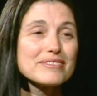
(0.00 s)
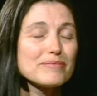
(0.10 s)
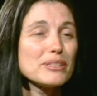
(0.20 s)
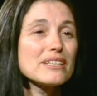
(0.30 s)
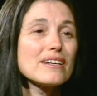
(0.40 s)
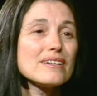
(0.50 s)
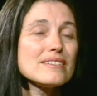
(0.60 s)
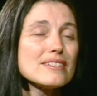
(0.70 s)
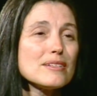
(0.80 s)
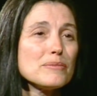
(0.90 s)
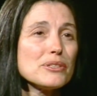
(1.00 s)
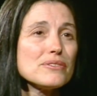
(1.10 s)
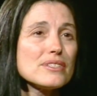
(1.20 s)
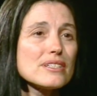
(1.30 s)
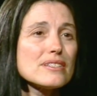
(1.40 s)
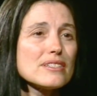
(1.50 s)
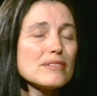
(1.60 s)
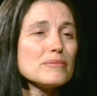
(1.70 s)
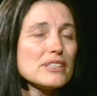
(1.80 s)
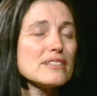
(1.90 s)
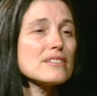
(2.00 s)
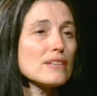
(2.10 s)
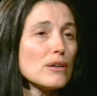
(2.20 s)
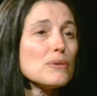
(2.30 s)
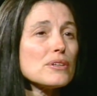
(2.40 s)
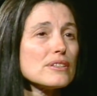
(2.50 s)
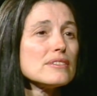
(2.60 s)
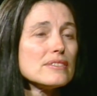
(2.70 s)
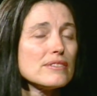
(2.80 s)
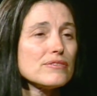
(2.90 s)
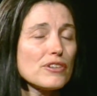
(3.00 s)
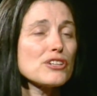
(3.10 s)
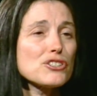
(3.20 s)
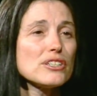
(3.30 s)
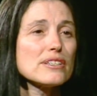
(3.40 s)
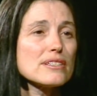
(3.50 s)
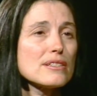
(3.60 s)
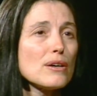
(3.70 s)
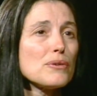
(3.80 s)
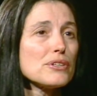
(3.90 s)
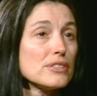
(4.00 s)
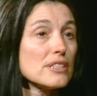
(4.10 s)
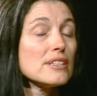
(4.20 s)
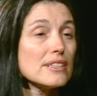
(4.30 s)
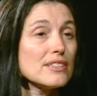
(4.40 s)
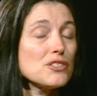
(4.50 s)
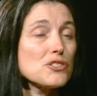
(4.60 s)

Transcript: because the immune system is lowered, the functioning is lowered in